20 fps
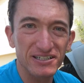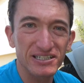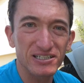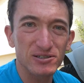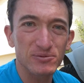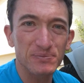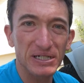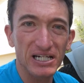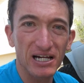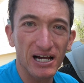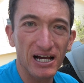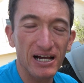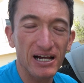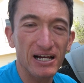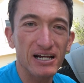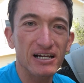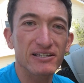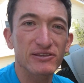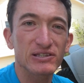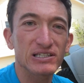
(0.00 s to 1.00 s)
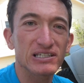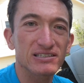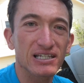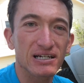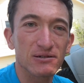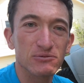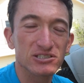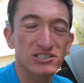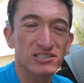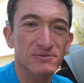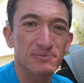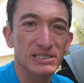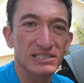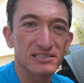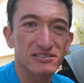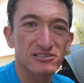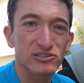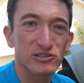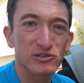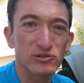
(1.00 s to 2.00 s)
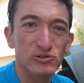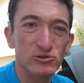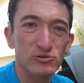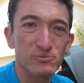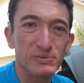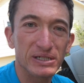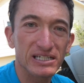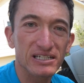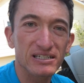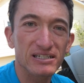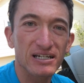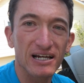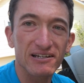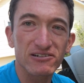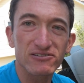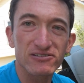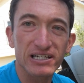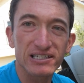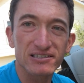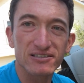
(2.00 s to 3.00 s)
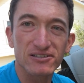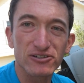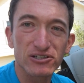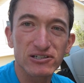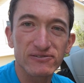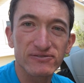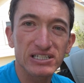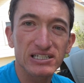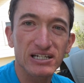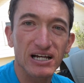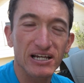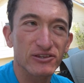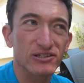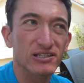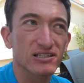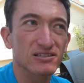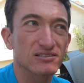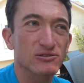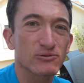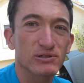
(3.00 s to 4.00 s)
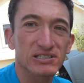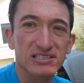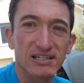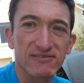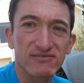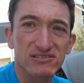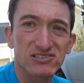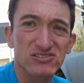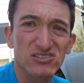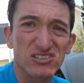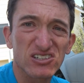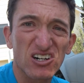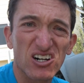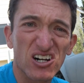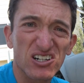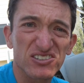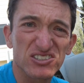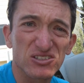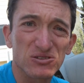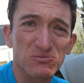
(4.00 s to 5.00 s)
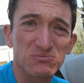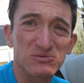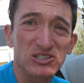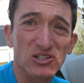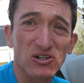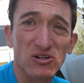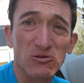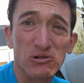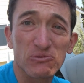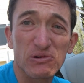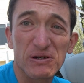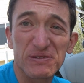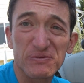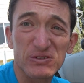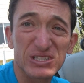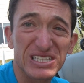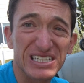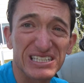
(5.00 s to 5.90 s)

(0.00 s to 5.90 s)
on here, but I think that would just be too big. I don't like the look of it. I think the 27s look awesome, so we went with